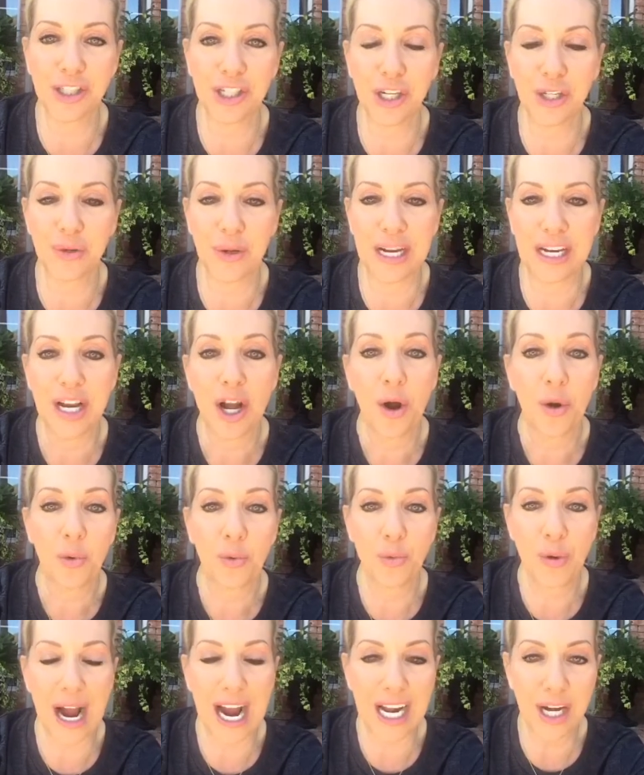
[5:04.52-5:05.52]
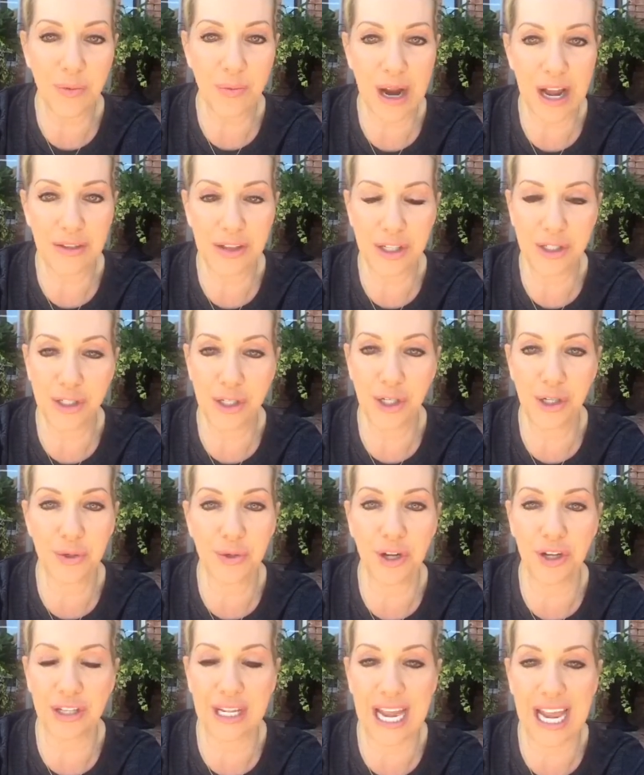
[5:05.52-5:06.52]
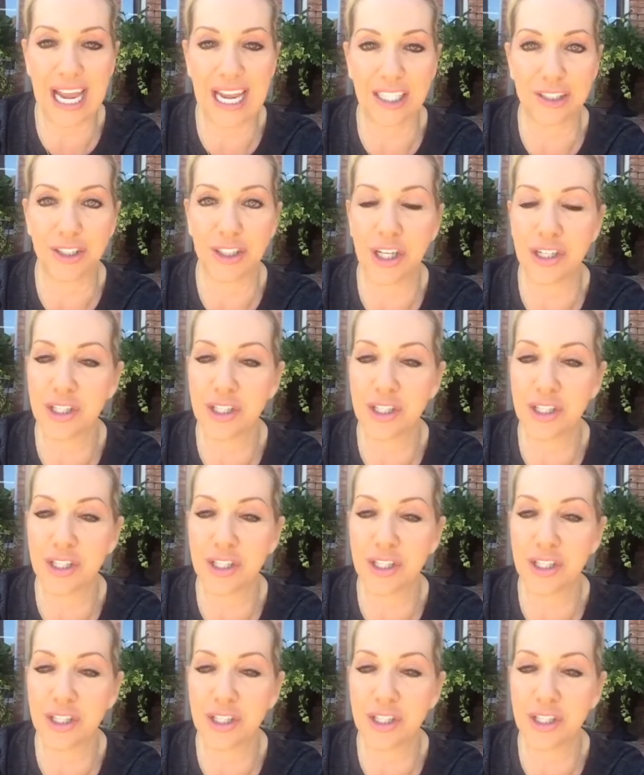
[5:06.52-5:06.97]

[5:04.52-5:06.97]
children right around the 2-year-old age.